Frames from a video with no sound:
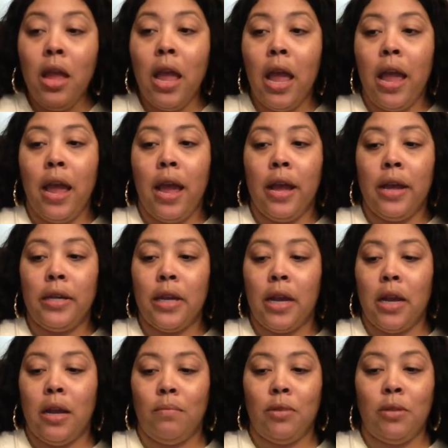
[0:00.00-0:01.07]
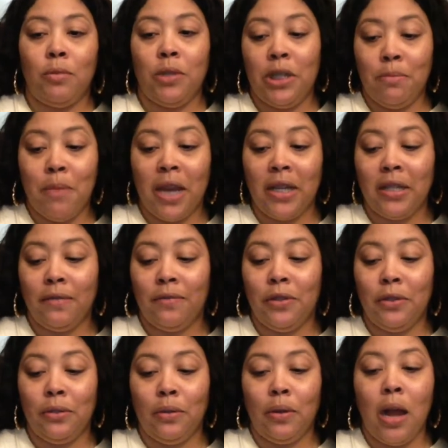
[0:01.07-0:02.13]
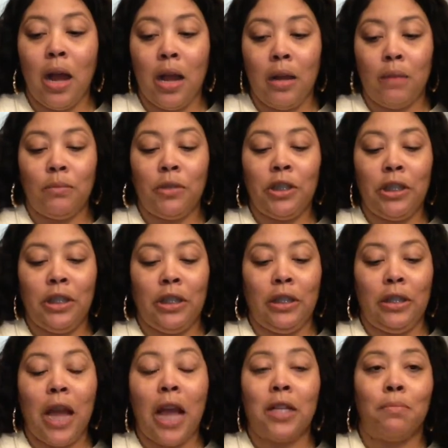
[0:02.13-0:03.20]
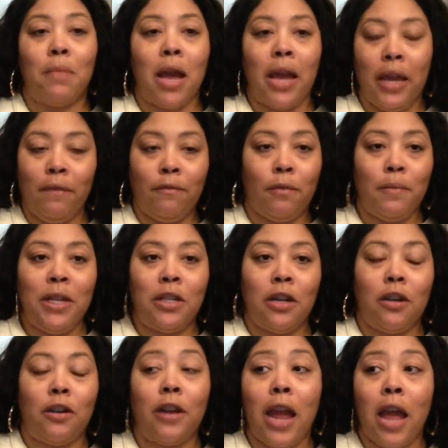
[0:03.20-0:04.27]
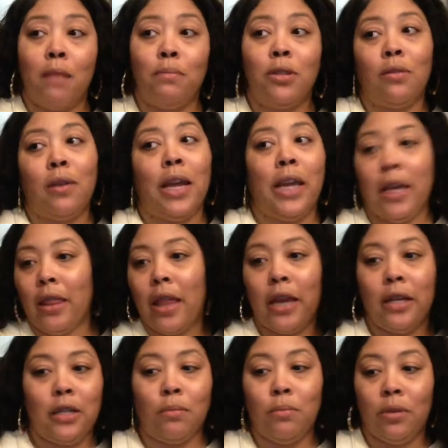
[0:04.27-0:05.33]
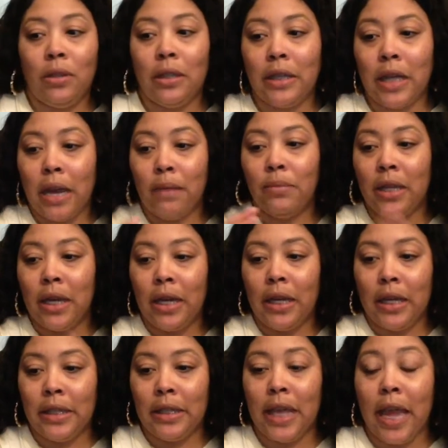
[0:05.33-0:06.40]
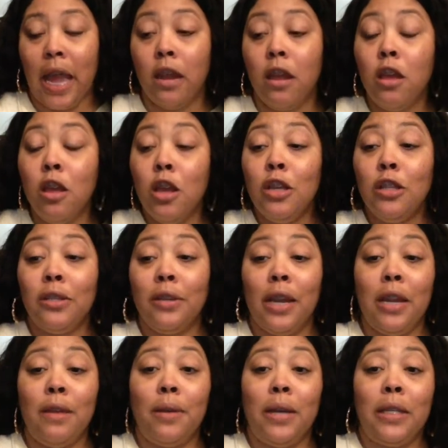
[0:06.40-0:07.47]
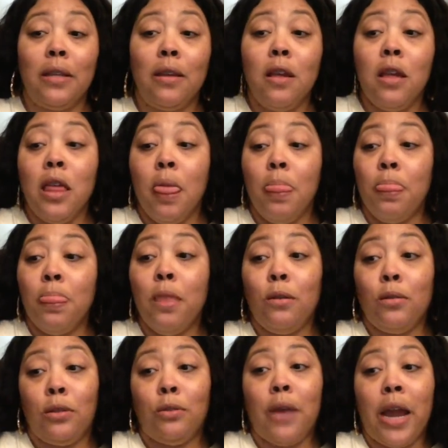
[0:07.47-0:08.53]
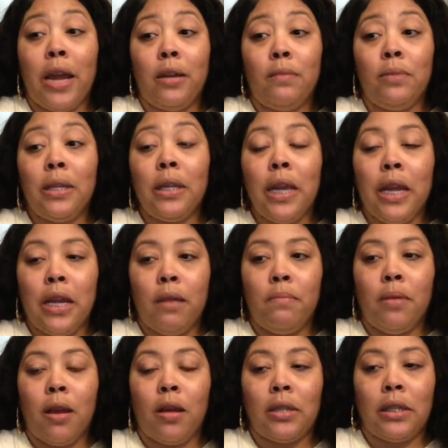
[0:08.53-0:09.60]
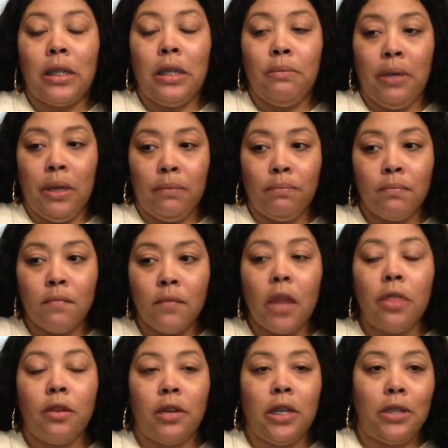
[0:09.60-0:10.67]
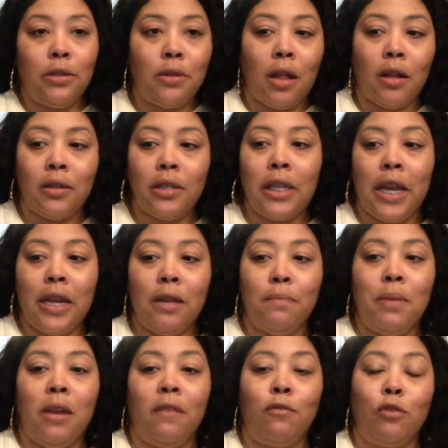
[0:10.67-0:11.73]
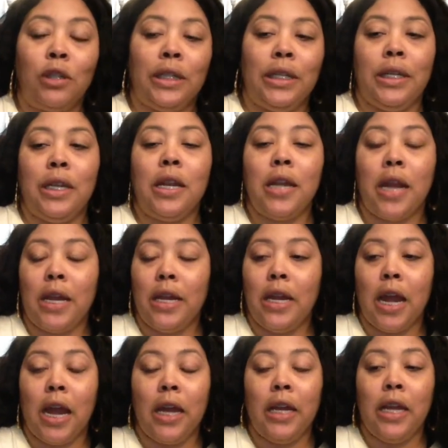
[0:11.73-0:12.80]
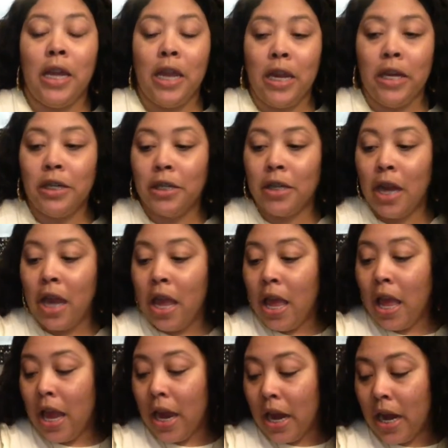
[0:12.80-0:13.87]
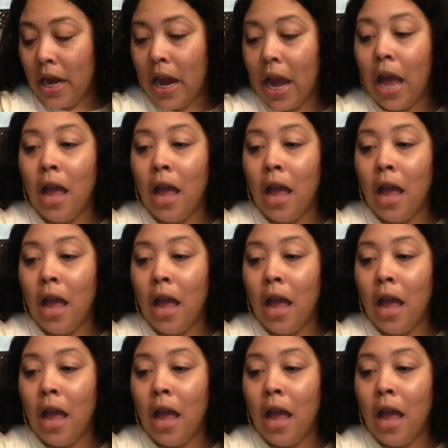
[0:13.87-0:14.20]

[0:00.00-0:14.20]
and so when she buys stuff too, she has my information on her app, so I get like double the times that it gets scanned. So anyways, those two items end up costing me $32. They end up being $14.99 each, and